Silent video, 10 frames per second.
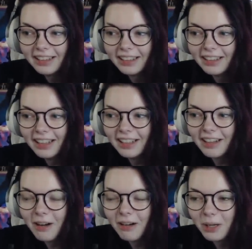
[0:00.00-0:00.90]

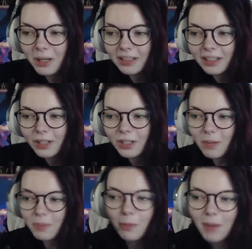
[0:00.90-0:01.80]
Uh-oh.
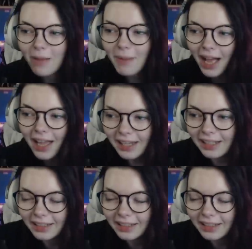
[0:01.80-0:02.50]
Chip, go bye-bye.